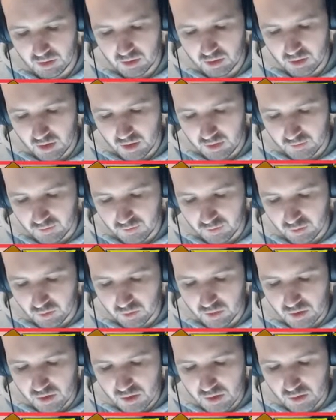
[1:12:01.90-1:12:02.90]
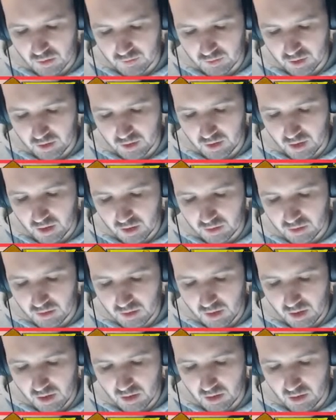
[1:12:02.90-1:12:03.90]
at the front and stuff like that,
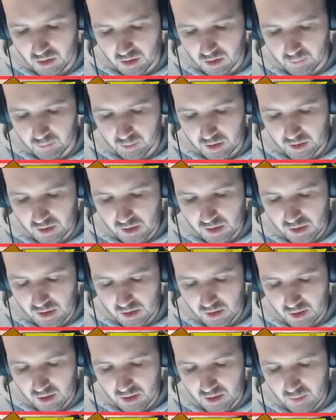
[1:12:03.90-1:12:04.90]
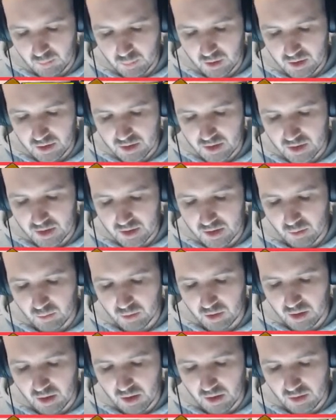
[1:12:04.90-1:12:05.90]
they'll all be any pistons that would
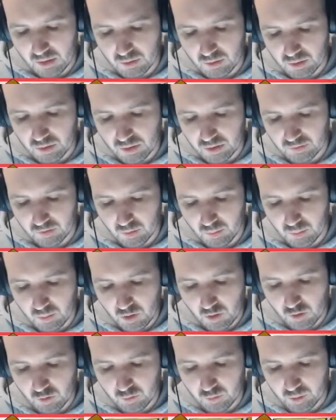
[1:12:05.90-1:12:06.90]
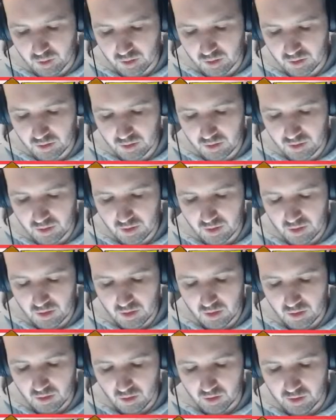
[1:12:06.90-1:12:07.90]
get used for movement.
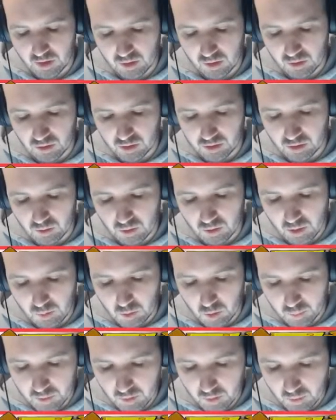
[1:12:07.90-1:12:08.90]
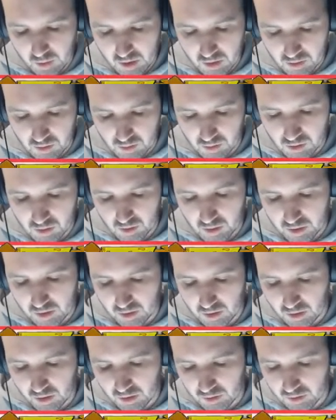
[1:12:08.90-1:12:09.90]
I think I'll do them up to make it look like
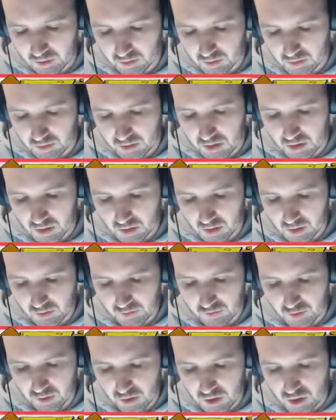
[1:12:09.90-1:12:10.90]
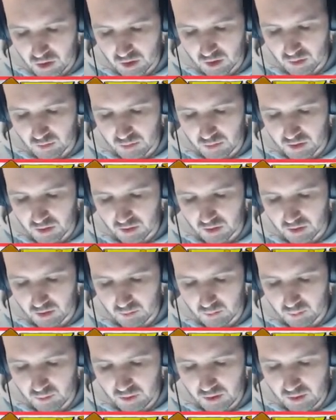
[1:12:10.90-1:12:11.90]
there's a lot of friction on them, so they'd
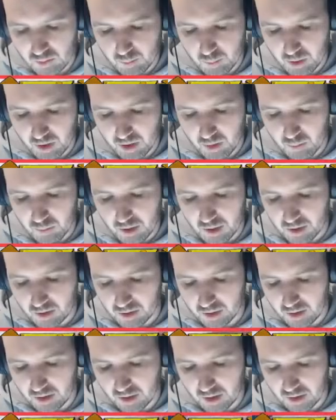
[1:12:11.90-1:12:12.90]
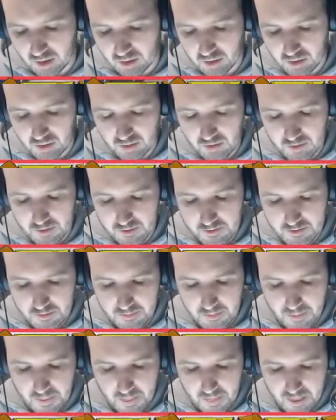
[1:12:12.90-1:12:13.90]
be bare metal again.
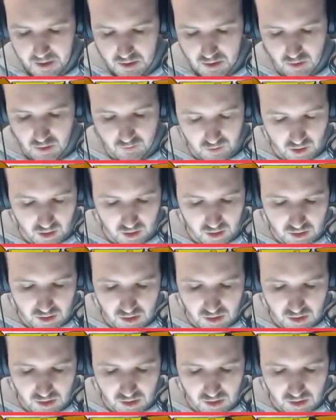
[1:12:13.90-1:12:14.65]
So I have a concept.